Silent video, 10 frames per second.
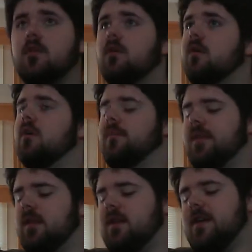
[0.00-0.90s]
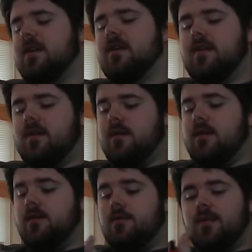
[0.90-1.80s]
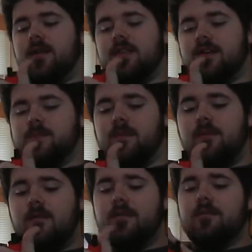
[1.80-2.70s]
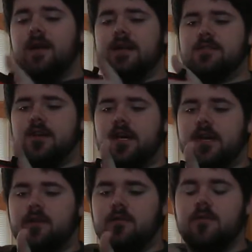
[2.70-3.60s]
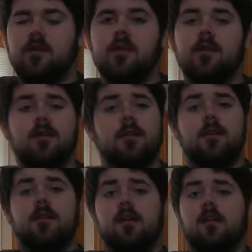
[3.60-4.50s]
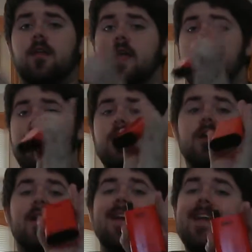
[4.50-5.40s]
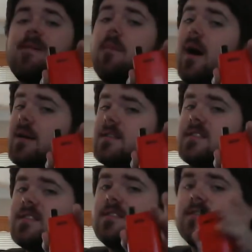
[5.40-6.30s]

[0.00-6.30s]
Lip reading: we're going to be looking at what I think is my favorite device right now, the Kanger Nebox.